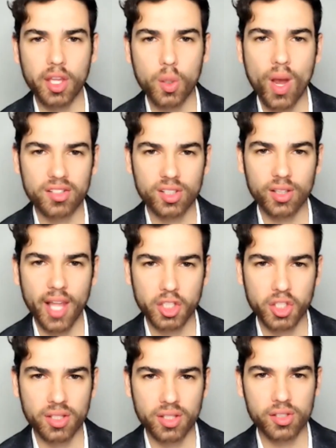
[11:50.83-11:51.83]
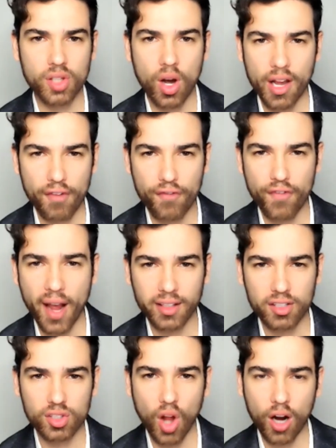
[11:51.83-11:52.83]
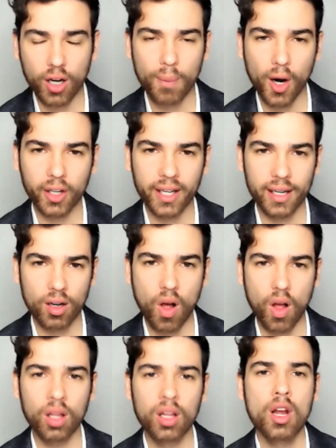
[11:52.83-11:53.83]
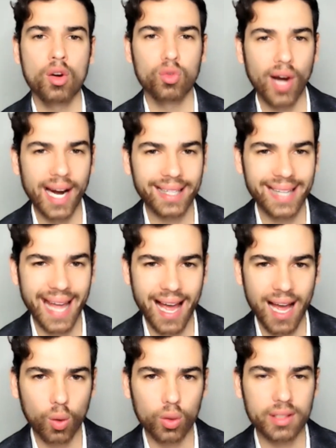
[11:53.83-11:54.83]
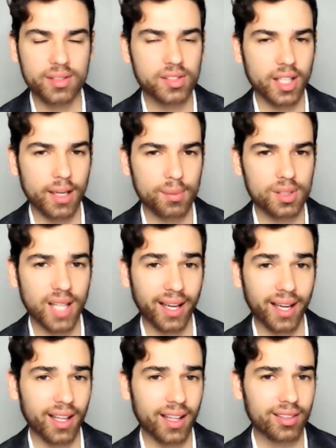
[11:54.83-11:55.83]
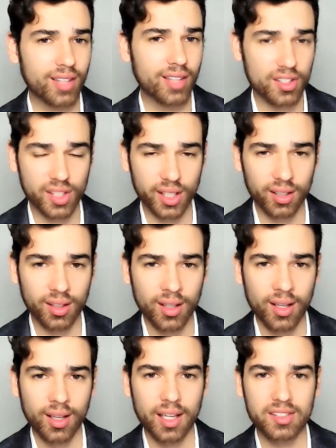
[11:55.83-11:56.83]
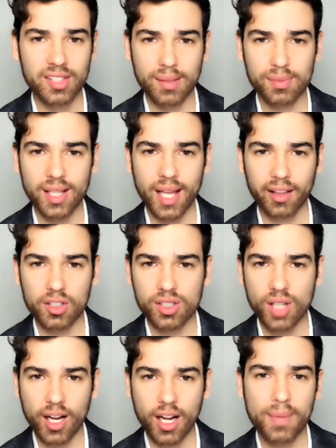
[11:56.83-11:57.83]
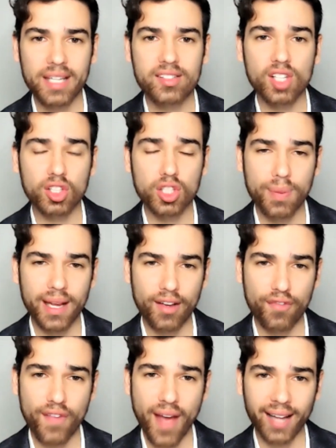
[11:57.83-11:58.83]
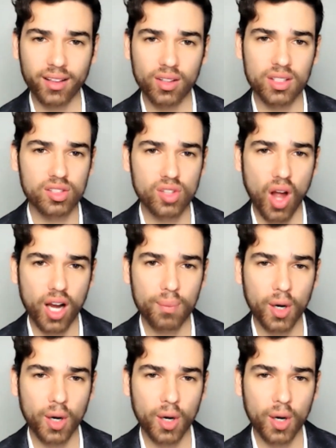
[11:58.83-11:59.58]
the U.S. elections is going to affect the stock market at all? Right now, it seems like it doesn't. It seems like there's not going to be such a big effect on the stock